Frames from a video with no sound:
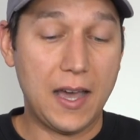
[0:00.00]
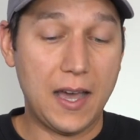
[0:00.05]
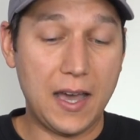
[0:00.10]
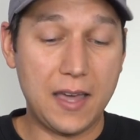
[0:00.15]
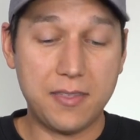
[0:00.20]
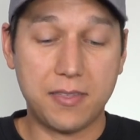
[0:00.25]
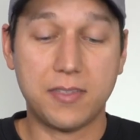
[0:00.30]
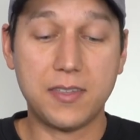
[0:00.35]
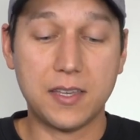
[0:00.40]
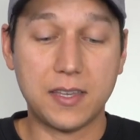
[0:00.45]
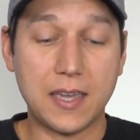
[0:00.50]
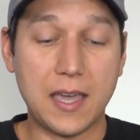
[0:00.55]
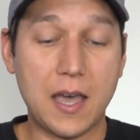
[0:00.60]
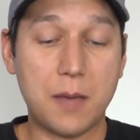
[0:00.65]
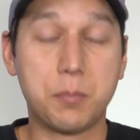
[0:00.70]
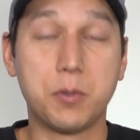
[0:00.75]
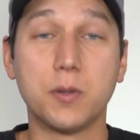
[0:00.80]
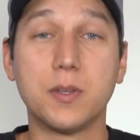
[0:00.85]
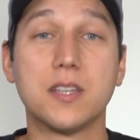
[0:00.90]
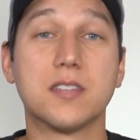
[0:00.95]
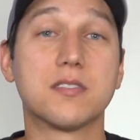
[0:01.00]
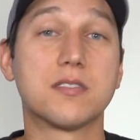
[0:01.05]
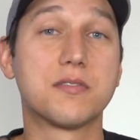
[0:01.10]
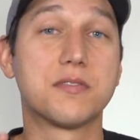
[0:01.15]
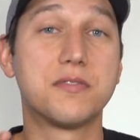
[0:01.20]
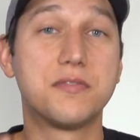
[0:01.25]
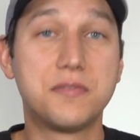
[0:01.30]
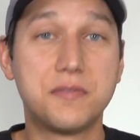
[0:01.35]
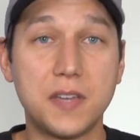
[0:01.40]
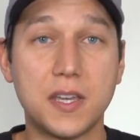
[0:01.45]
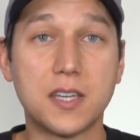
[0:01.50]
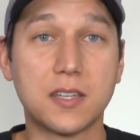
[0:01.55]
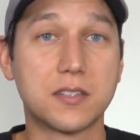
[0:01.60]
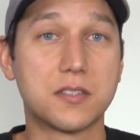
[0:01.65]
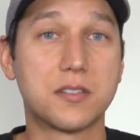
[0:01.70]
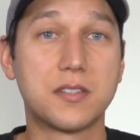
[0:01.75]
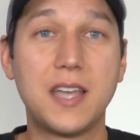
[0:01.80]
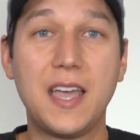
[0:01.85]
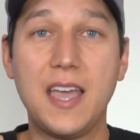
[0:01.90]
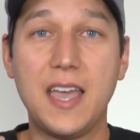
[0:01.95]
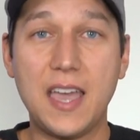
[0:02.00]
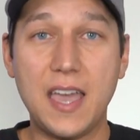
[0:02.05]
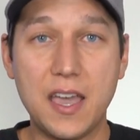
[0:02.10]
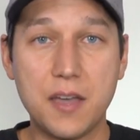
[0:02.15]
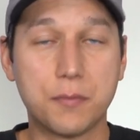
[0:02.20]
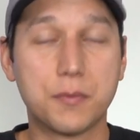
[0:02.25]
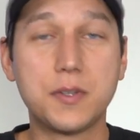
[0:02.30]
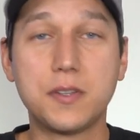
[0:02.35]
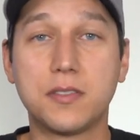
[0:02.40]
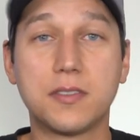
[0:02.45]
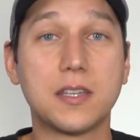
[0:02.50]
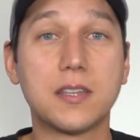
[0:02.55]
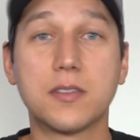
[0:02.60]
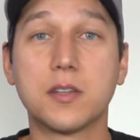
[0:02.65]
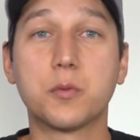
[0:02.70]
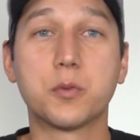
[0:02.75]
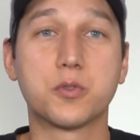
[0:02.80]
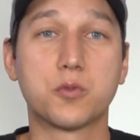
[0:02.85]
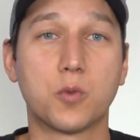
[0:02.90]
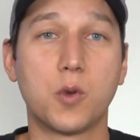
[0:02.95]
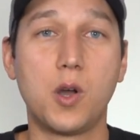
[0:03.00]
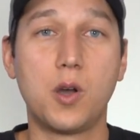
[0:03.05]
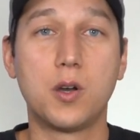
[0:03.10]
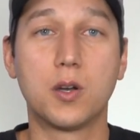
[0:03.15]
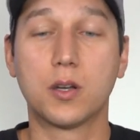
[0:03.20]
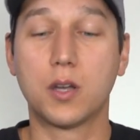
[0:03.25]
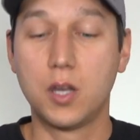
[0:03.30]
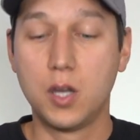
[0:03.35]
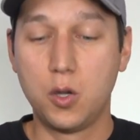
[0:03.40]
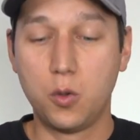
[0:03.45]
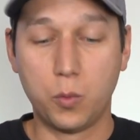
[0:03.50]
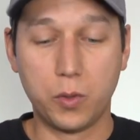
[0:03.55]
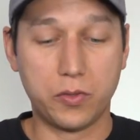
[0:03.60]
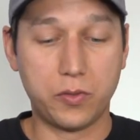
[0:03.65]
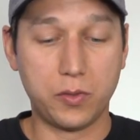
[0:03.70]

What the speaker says: I think Apple has fixed everything that was wrong with